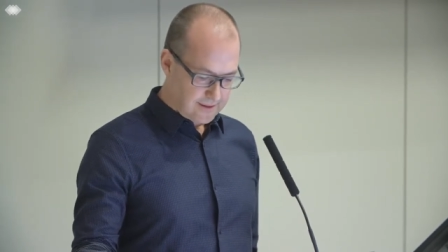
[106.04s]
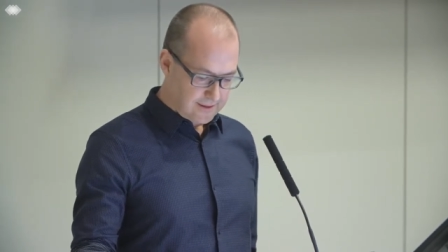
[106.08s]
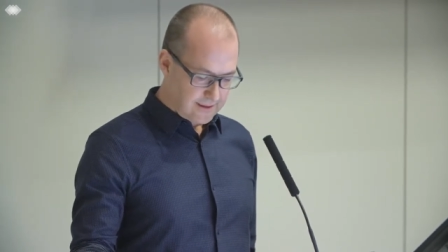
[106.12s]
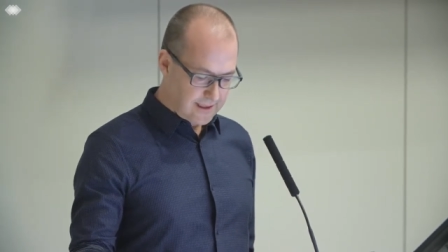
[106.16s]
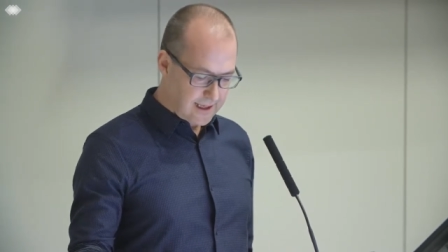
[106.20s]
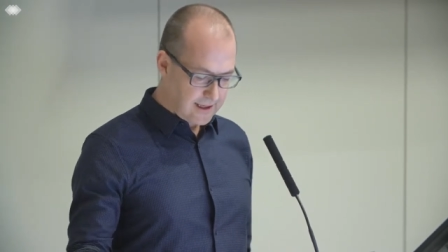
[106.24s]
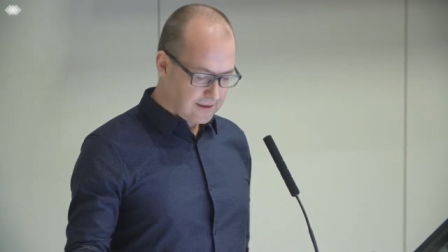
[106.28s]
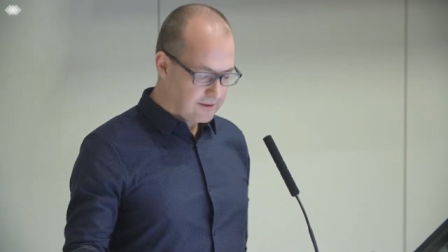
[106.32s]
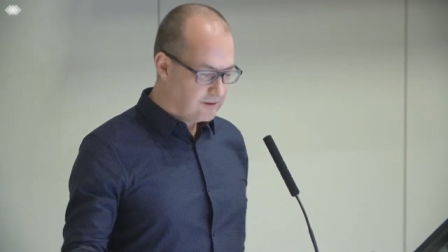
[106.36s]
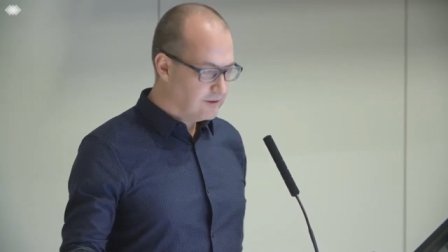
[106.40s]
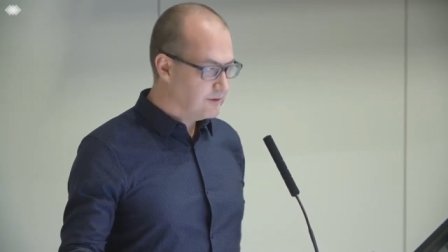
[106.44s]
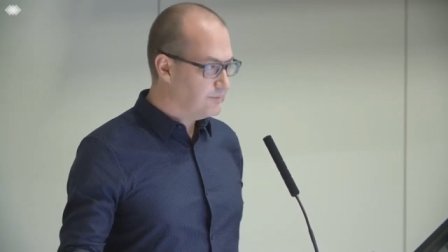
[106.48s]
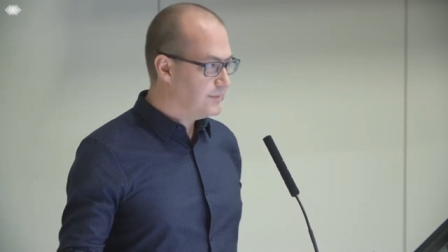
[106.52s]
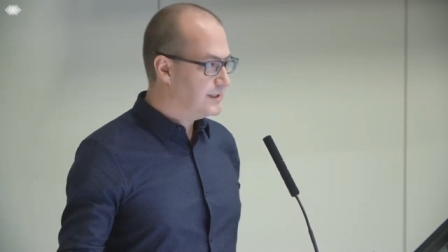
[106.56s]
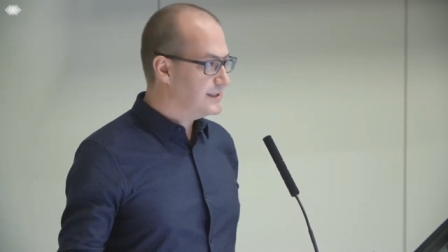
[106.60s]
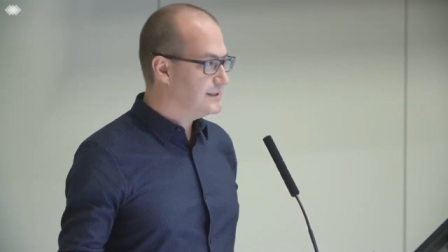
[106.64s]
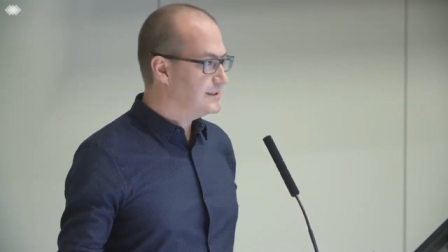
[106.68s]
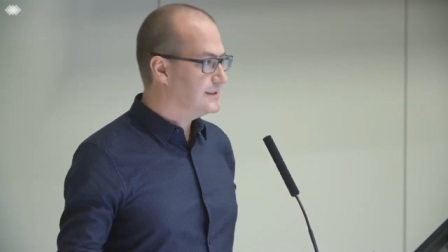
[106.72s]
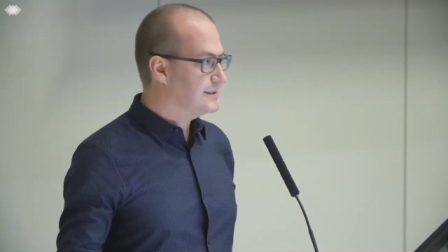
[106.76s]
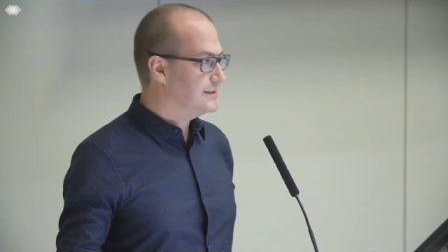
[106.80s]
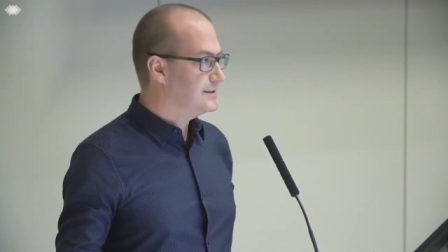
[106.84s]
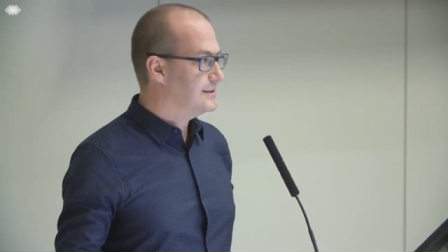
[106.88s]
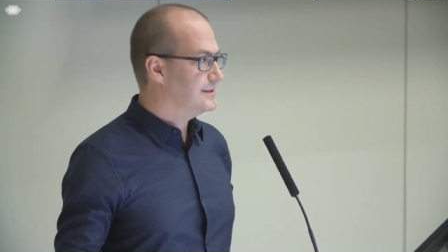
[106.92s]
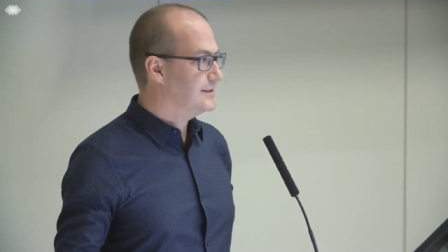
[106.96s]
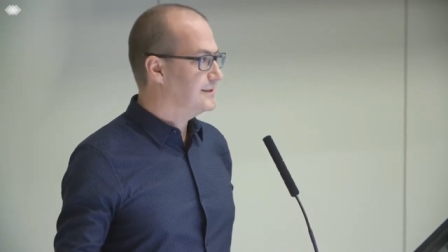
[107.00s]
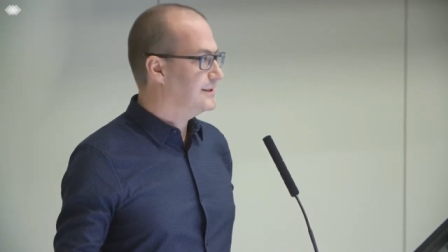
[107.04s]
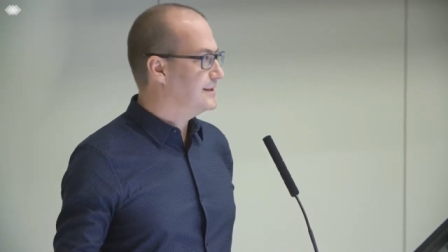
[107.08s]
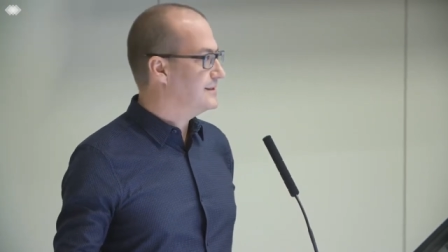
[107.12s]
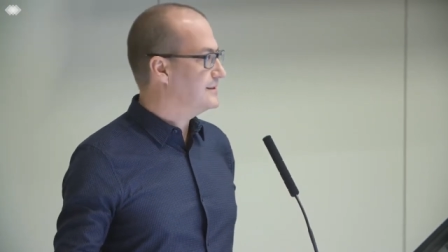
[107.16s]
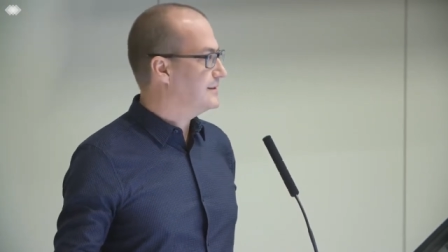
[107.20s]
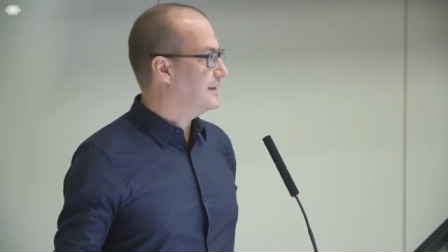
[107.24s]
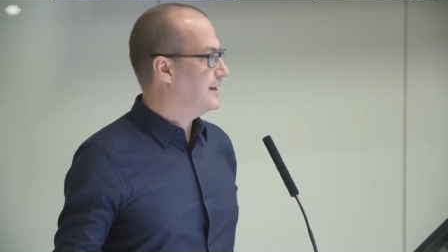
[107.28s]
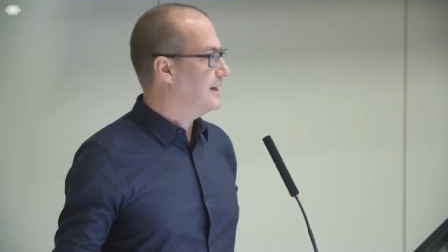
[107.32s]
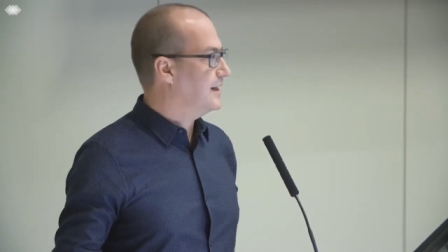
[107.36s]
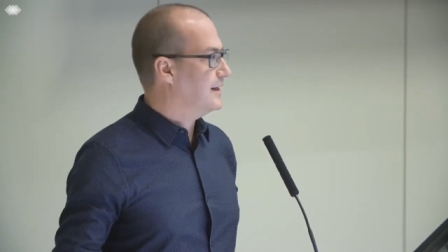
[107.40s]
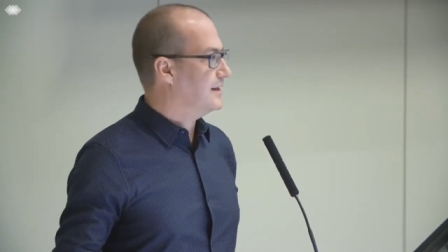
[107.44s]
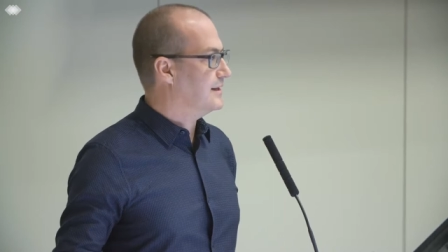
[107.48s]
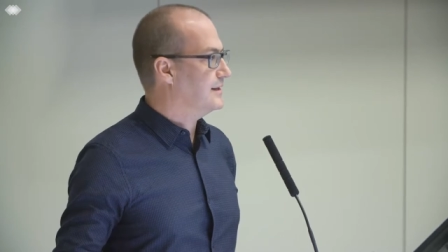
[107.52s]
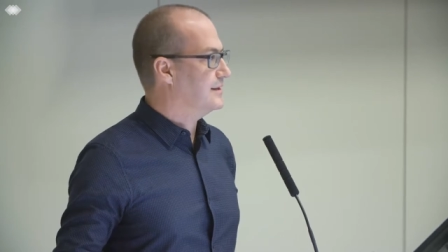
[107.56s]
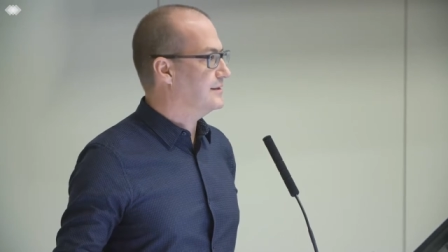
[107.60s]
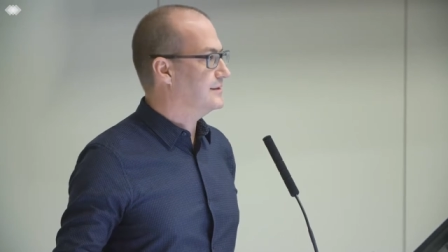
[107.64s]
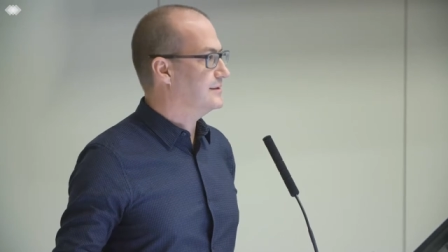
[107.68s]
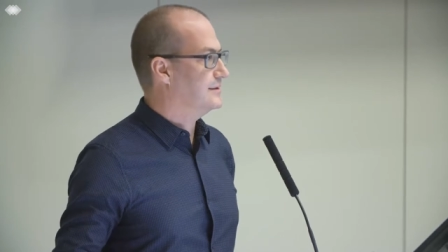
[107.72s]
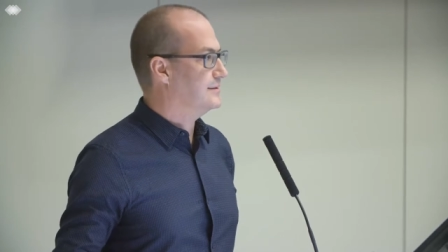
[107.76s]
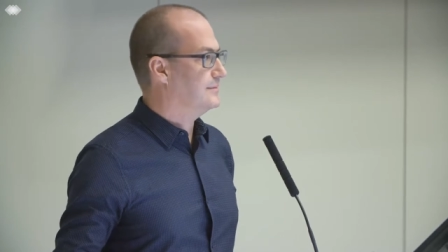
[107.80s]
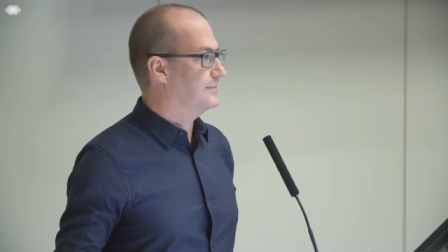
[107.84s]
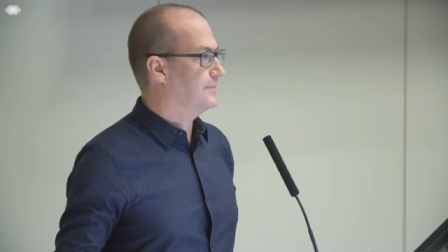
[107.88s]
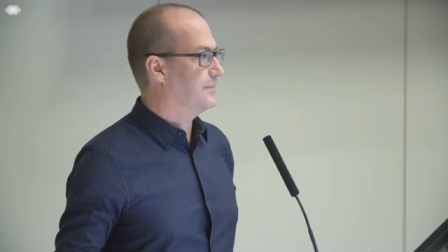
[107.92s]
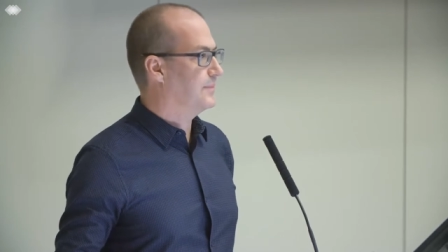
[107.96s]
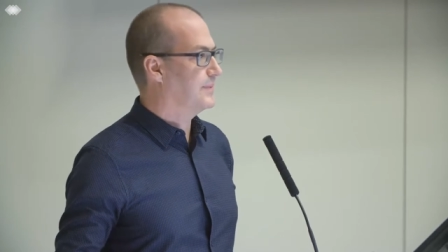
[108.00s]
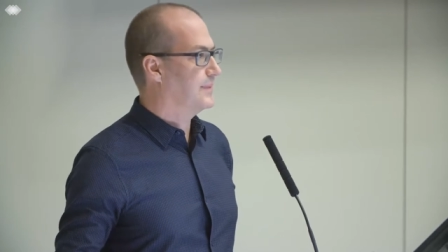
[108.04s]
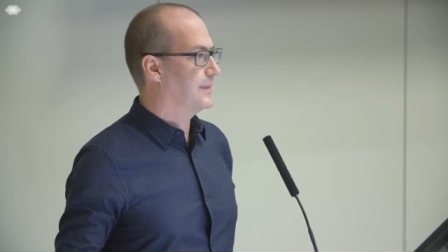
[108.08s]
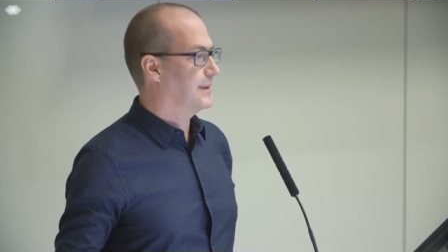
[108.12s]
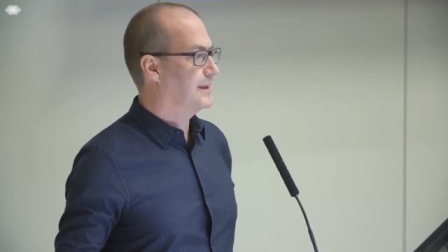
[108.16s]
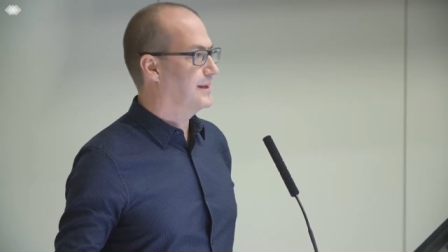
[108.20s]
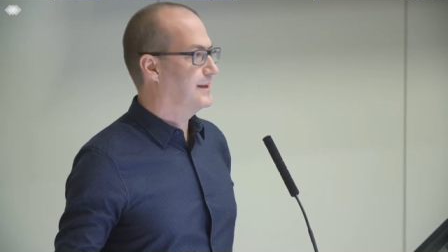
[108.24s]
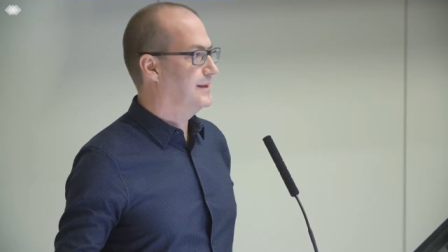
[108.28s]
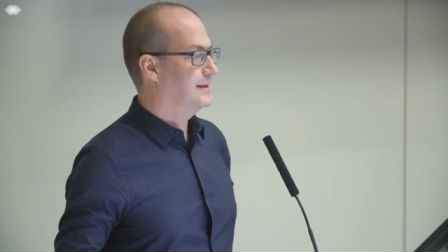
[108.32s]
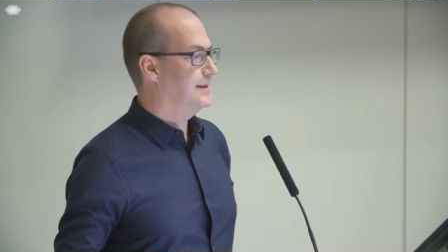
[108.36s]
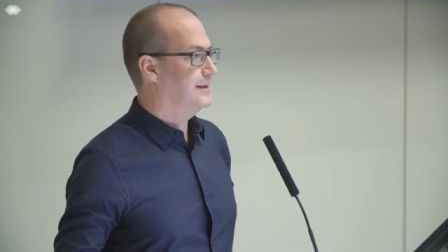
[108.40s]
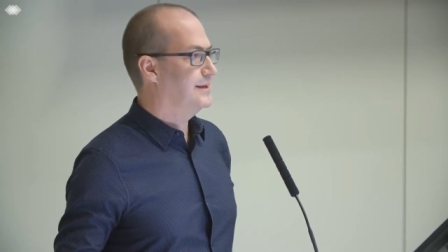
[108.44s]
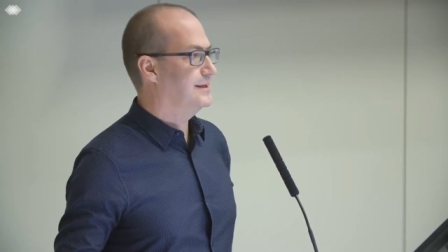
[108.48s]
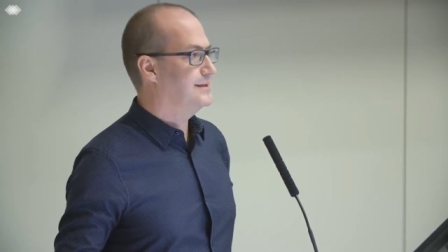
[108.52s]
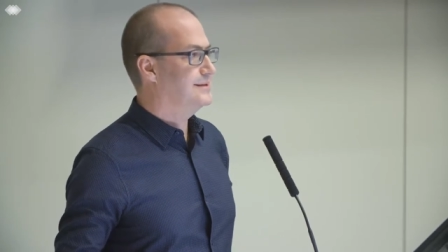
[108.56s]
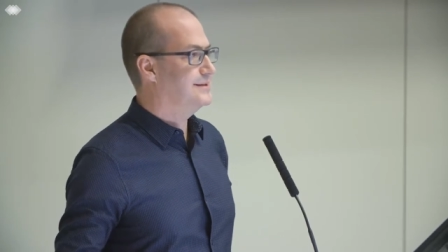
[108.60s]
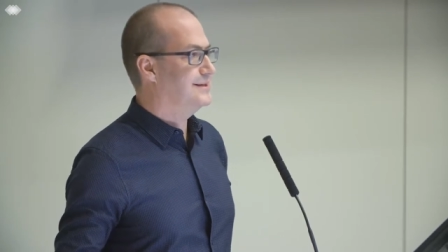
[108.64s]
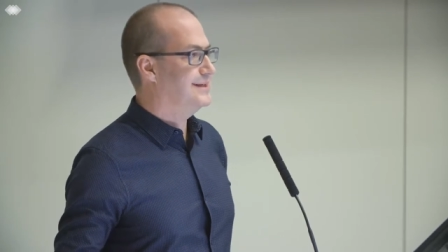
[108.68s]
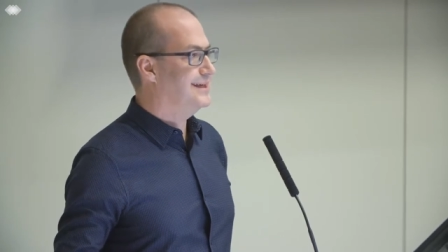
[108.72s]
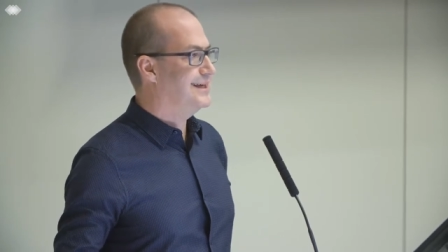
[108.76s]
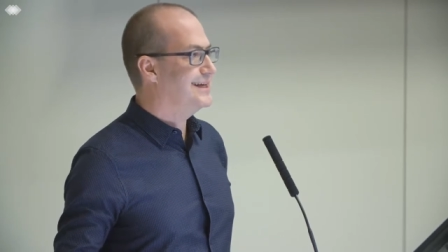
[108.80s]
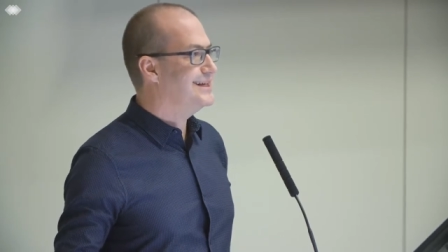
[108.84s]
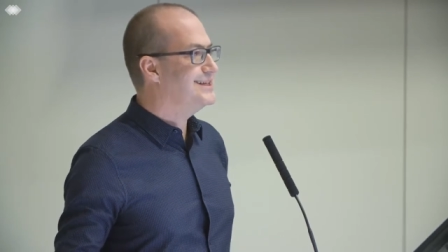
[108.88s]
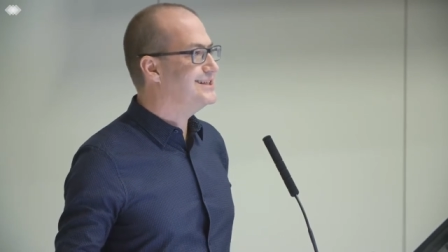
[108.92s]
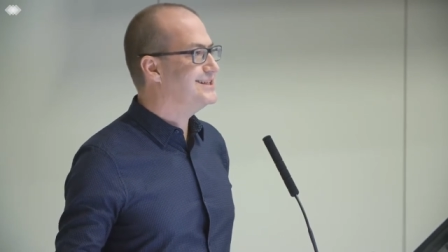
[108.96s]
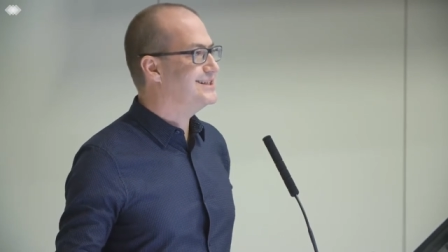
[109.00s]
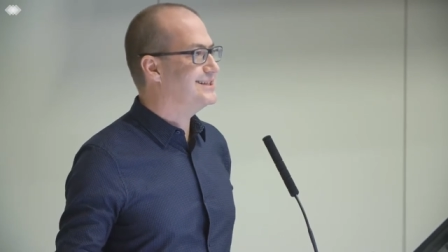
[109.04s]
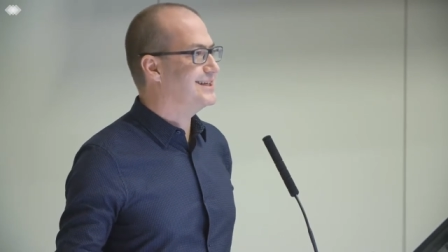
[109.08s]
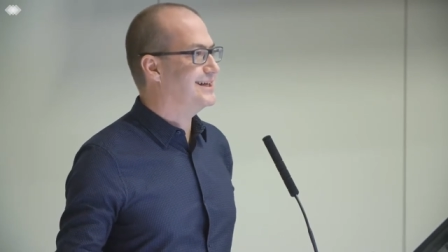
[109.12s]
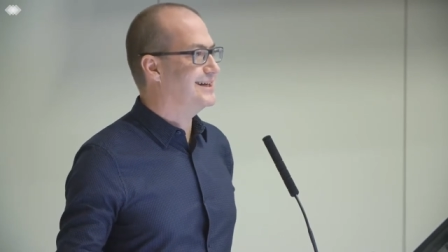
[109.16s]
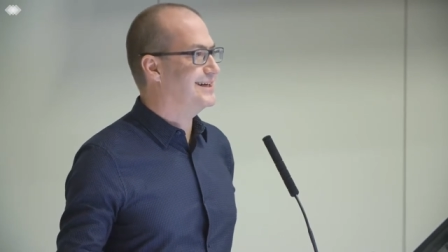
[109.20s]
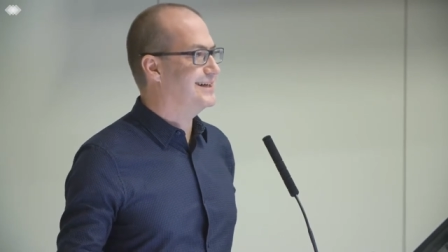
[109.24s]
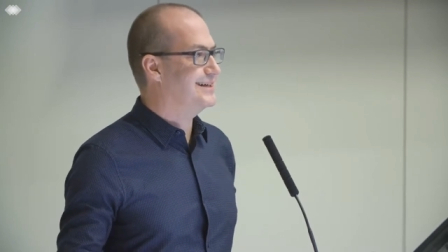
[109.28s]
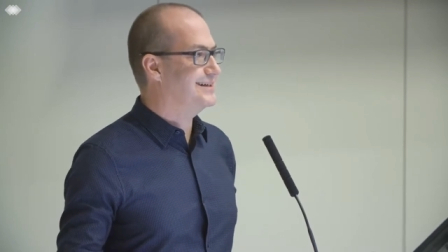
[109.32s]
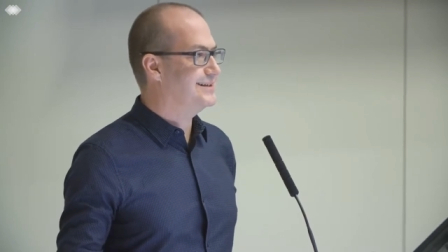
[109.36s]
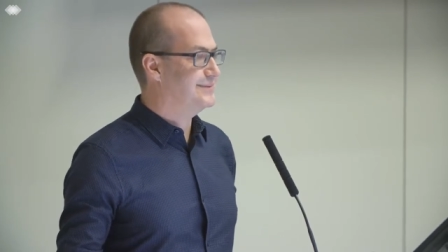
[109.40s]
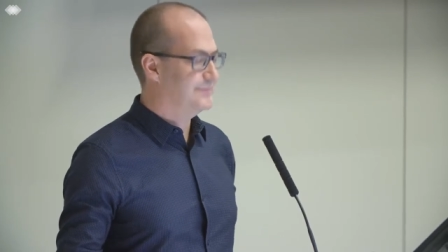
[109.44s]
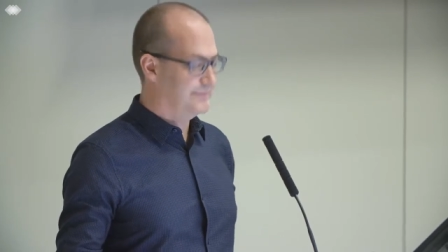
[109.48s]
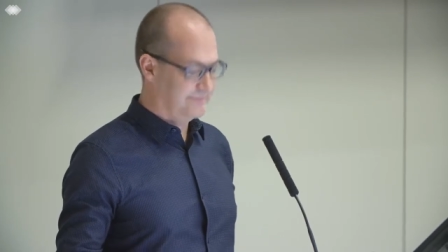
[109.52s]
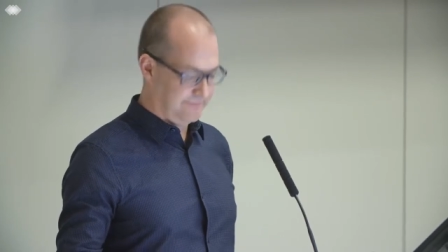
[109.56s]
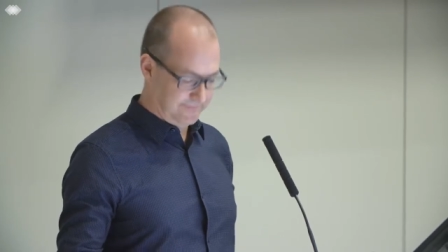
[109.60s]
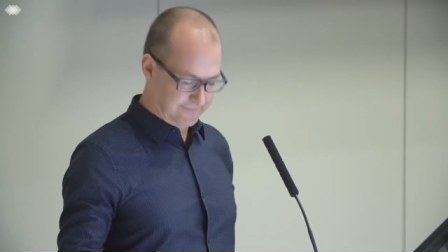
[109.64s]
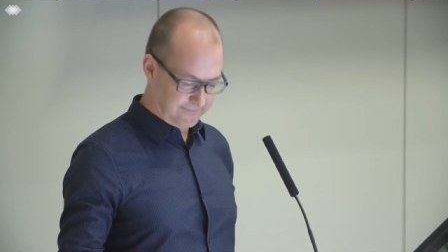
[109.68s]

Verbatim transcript: That core business is the heart, it's the inside.